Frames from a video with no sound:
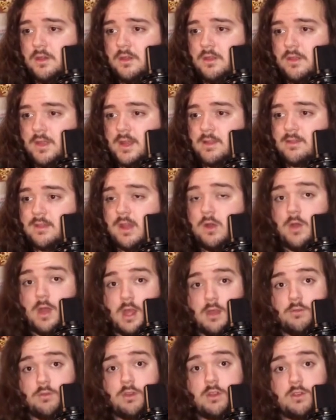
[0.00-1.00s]
That's how
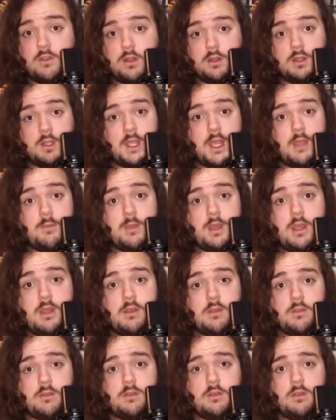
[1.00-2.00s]
every Zelda game
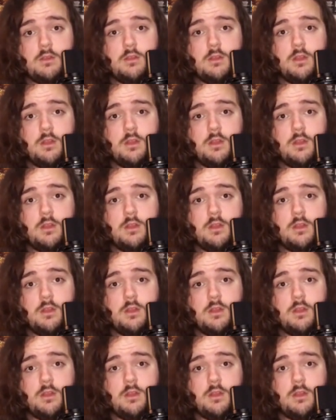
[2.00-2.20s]
is.